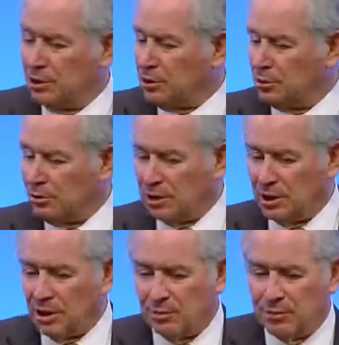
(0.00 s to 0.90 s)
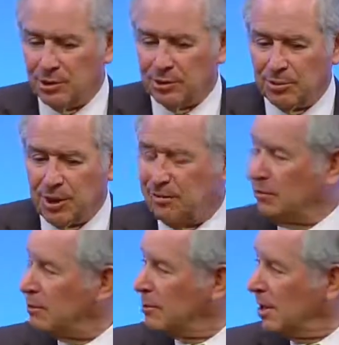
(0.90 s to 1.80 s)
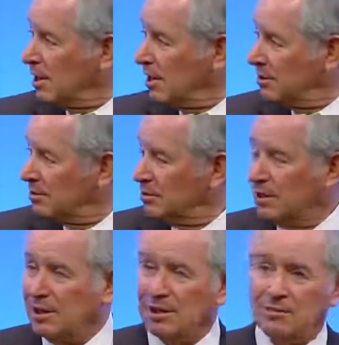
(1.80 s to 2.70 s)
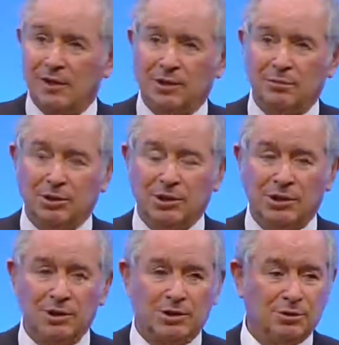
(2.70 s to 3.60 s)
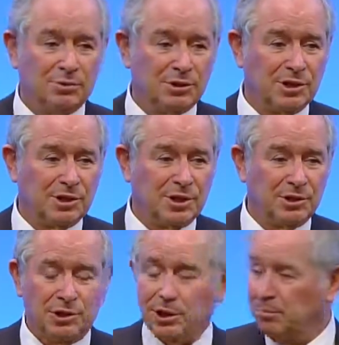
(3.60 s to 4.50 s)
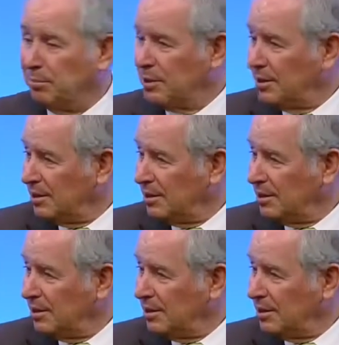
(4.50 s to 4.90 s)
So the only pay phone I had availability to was at the gym